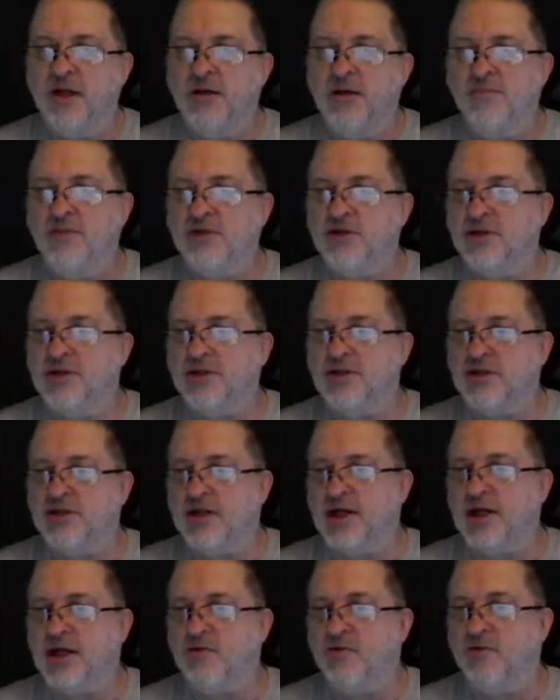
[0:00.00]
But just
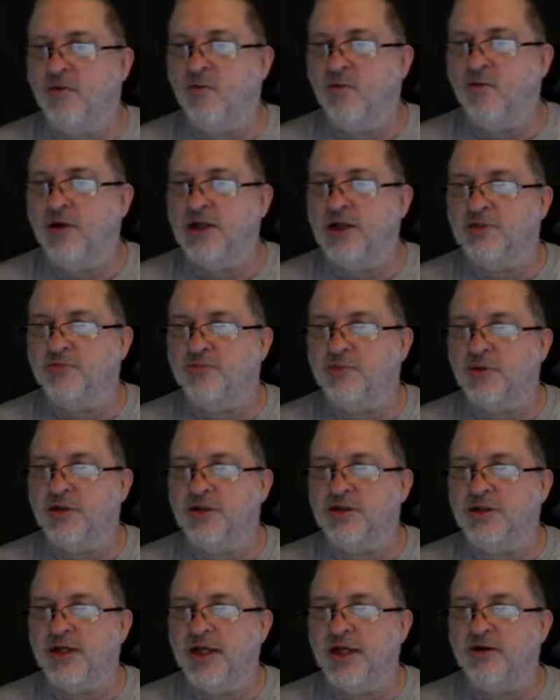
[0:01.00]
like with
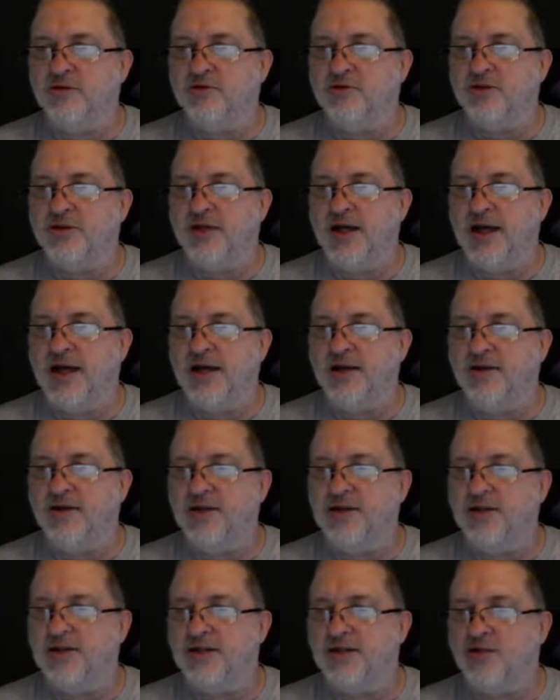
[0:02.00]
Westbridge Hills, at
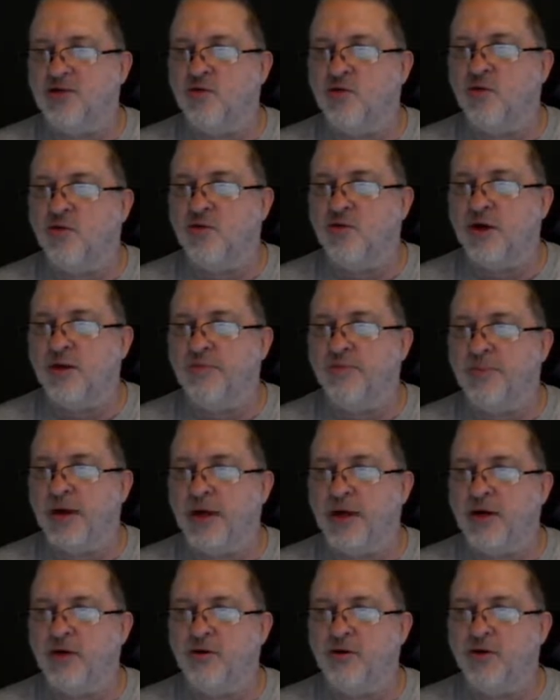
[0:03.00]
this corner up
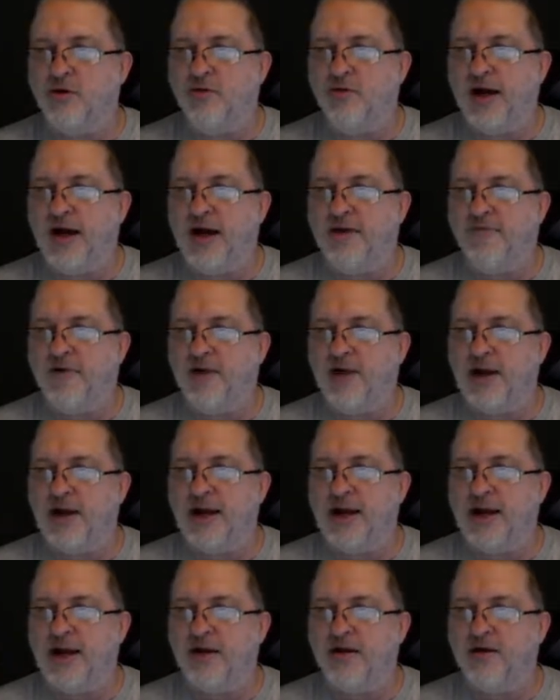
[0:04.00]
here, you have a
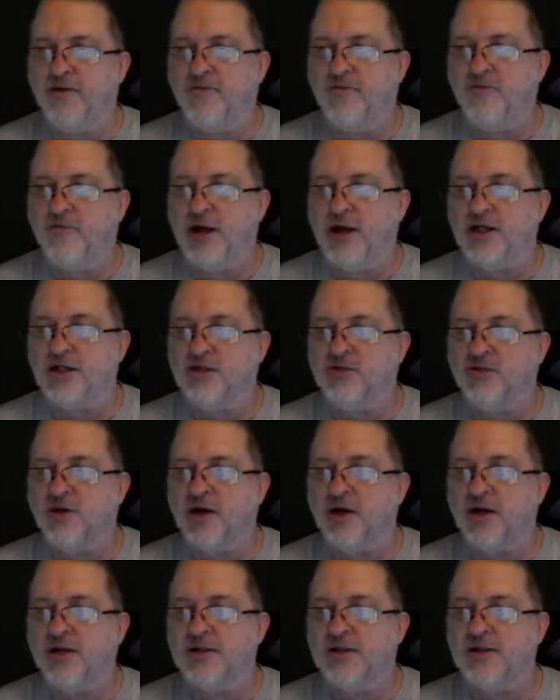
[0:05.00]
line of
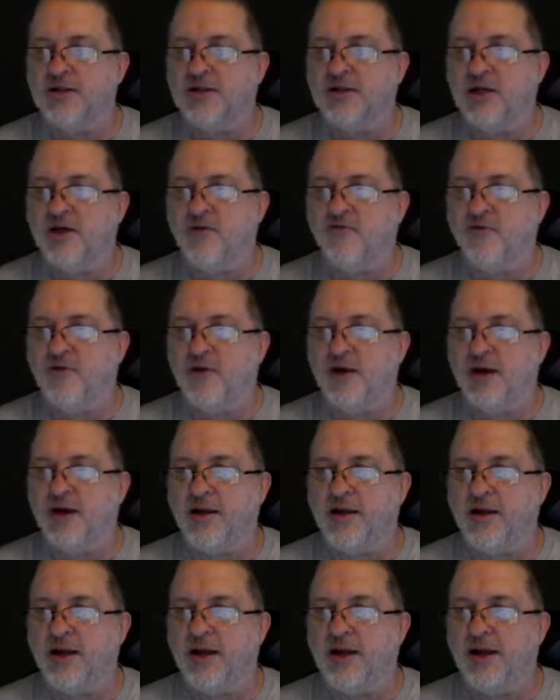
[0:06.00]
restaurants and stuff like
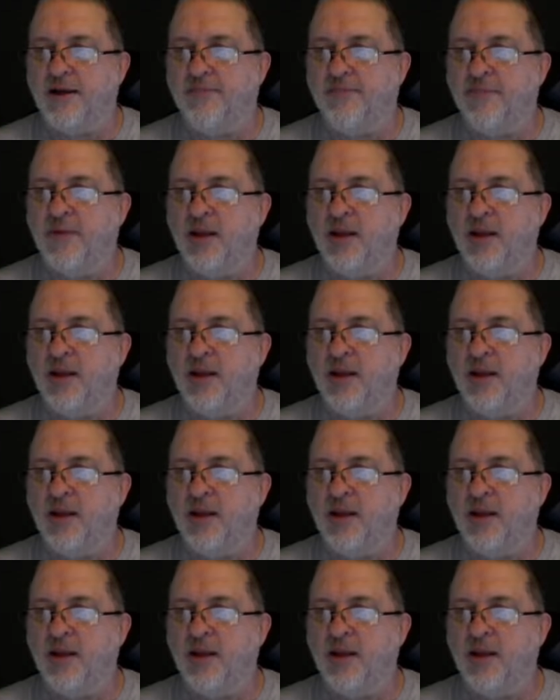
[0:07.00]
that.